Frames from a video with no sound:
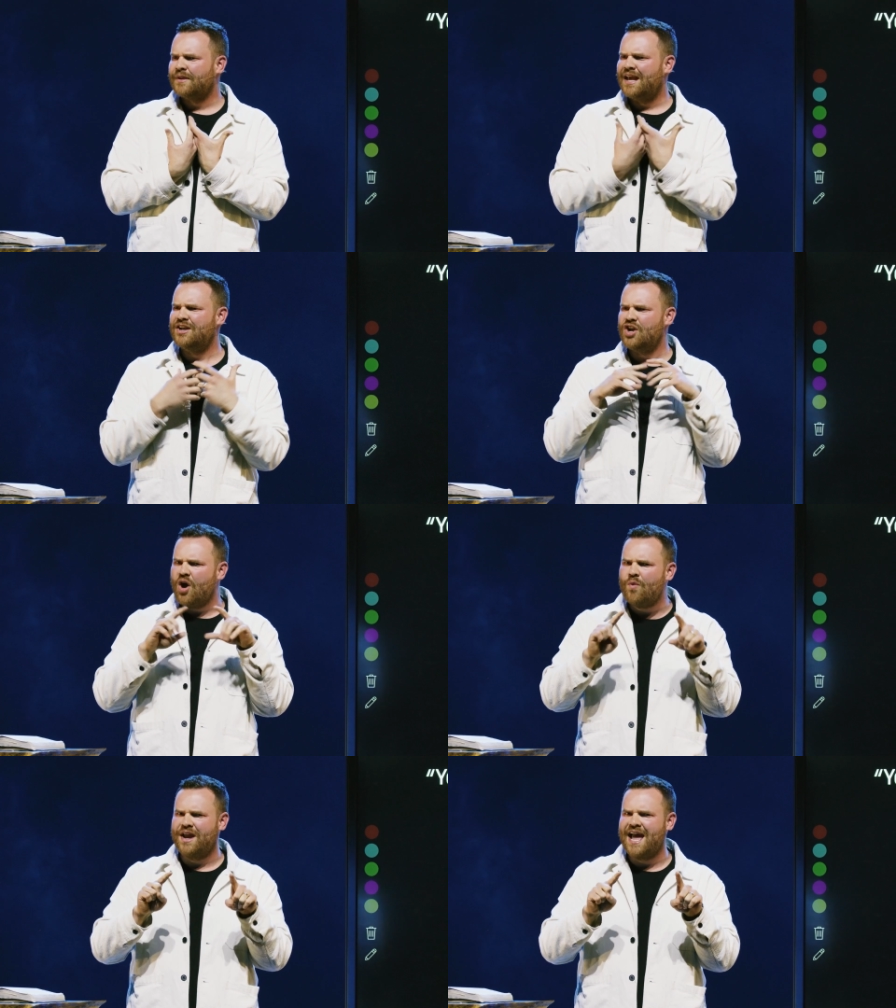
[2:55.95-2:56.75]
and
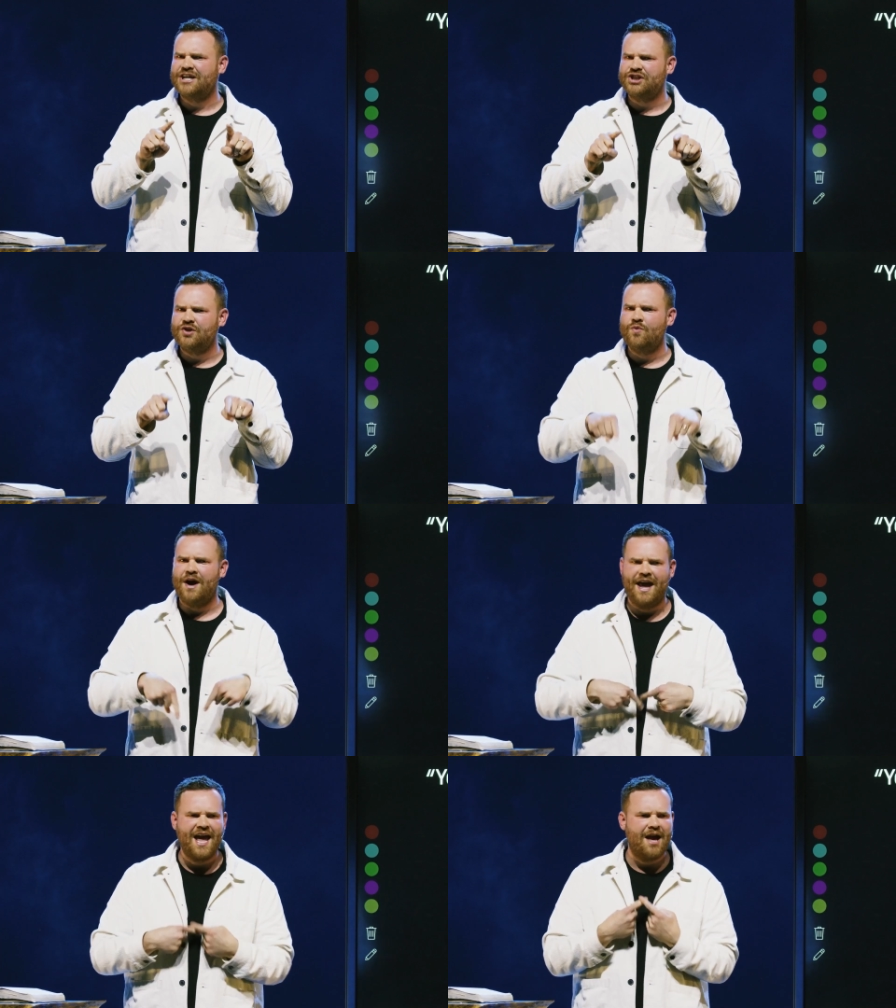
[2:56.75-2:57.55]
knowing actually who
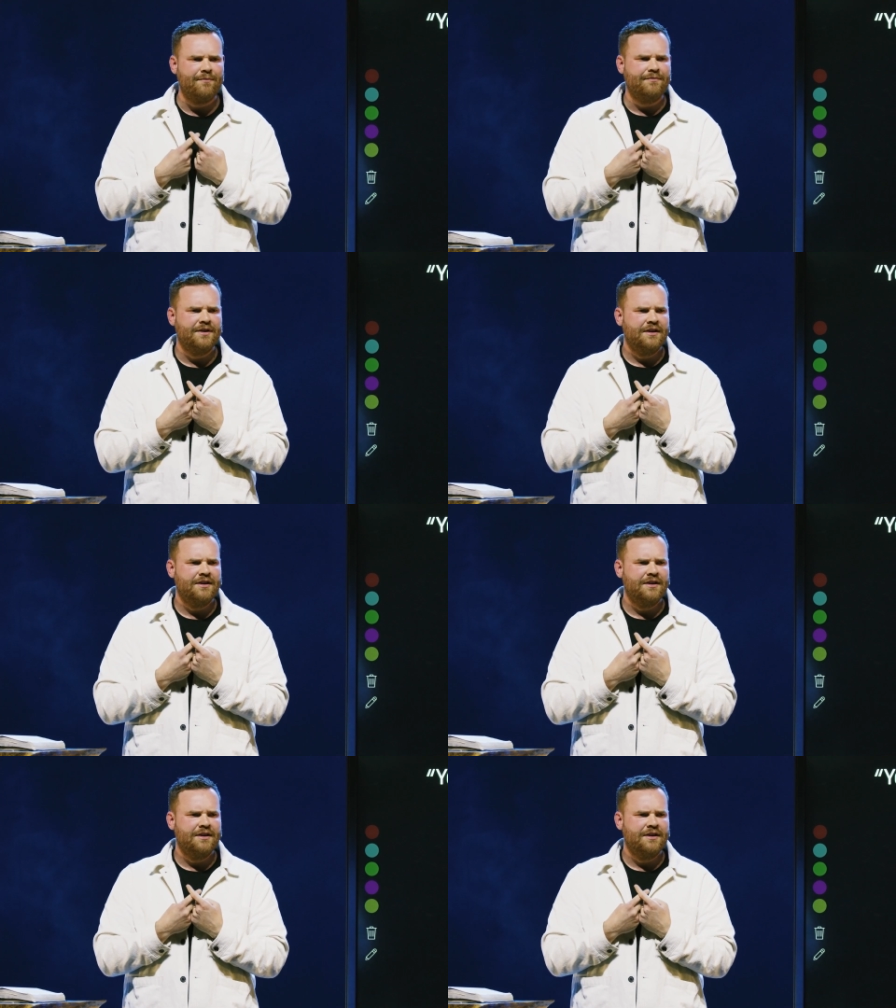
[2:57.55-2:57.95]
I am